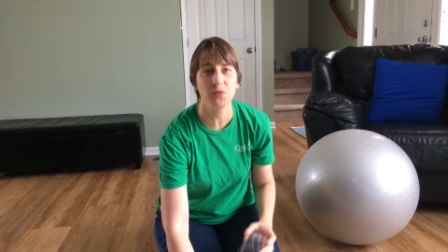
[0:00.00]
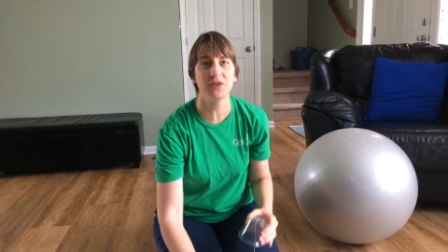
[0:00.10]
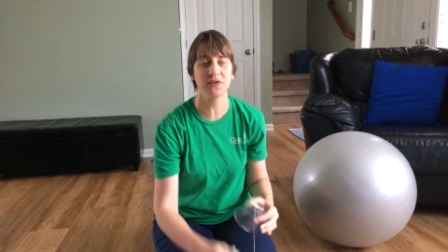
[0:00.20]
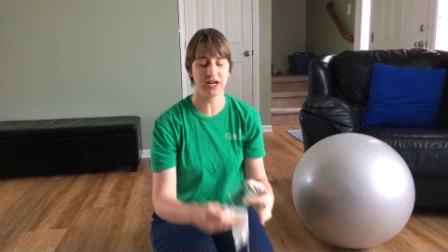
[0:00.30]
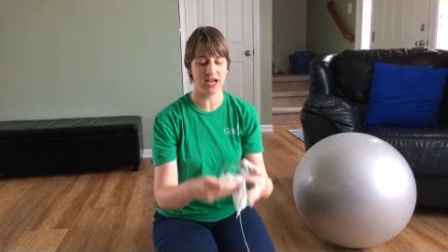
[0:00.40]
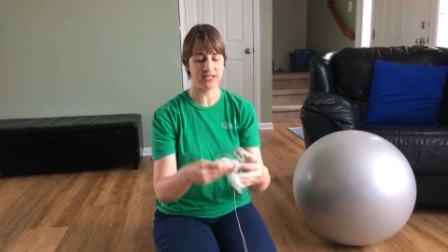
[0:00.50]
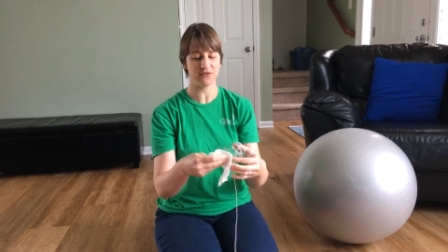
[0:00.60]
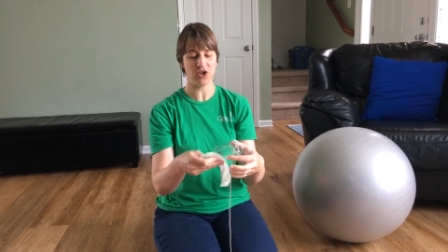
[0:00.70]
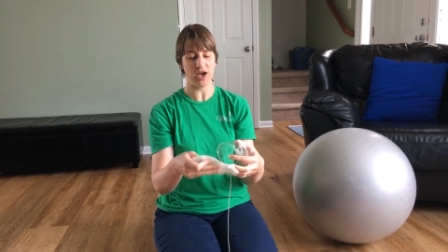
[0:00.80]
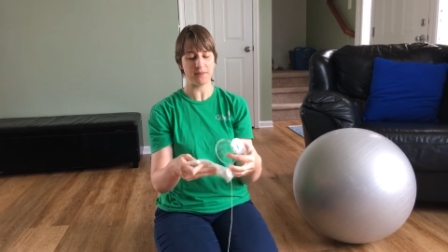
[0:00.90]
different kinds
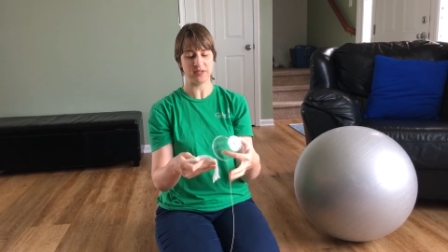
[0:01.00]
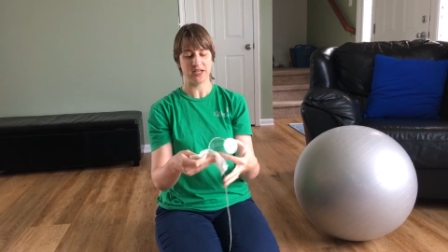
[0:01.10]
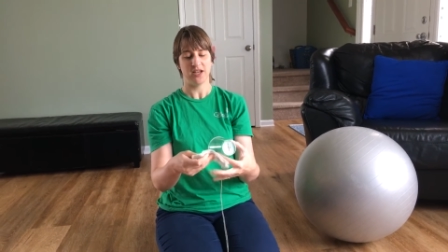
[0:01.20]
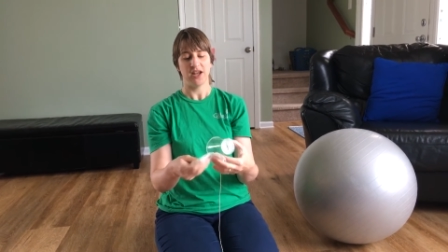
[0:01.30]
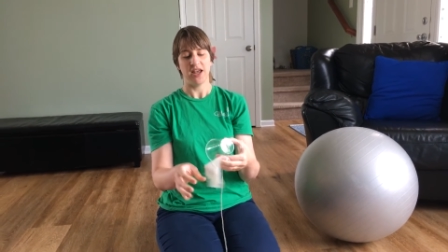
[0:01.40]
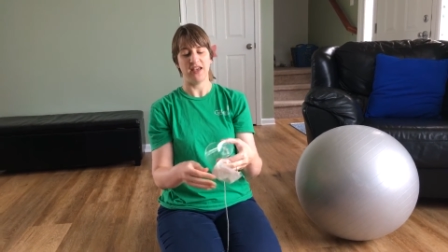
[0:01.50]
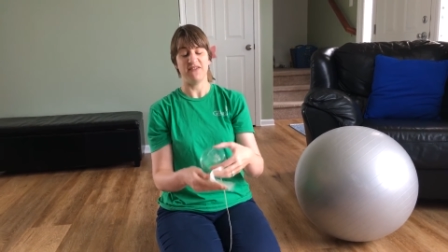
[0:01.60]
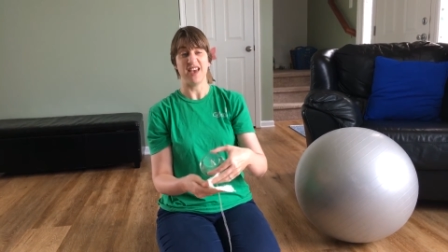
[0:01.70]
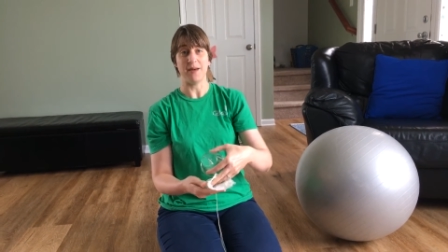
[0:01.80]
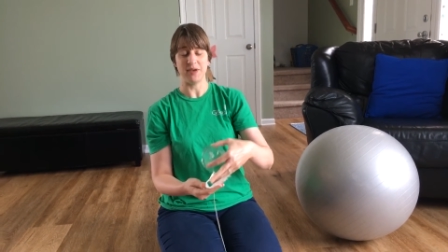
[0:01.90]
of cups,
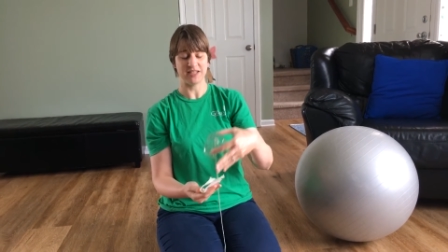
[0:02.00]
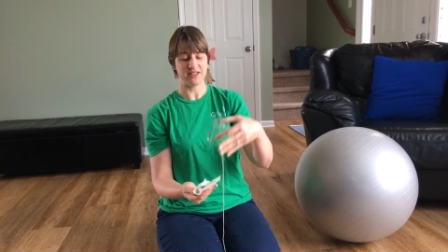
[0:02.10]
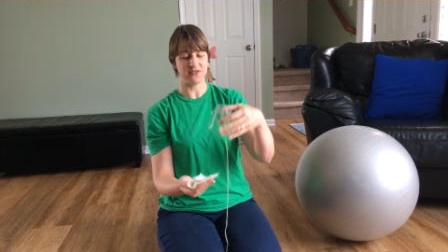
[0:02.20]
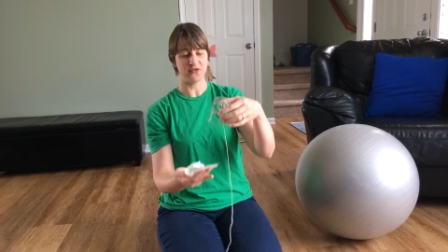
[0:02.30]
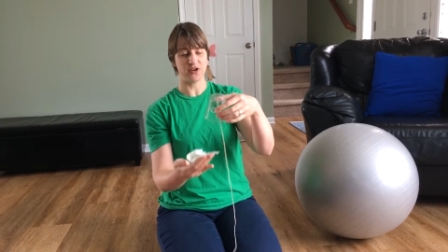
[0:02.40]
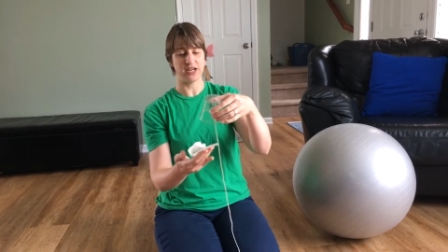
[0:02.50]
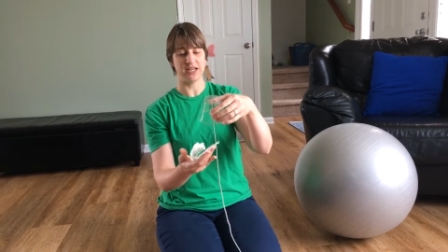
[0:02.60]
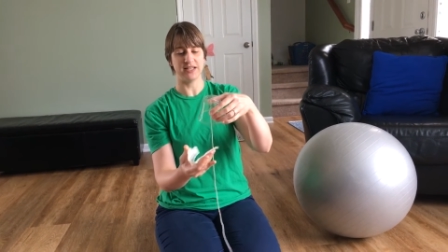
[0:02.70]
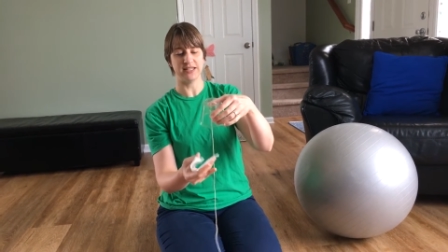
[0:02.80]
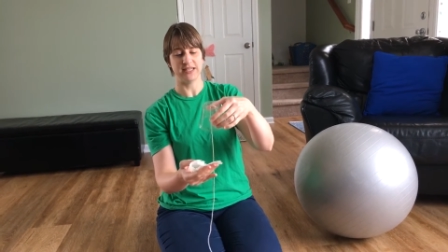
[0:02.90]
if that makes a
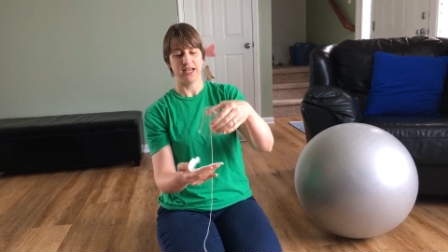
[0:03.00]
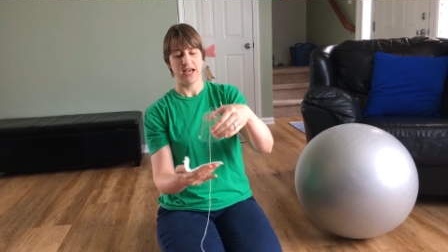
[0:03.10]
difference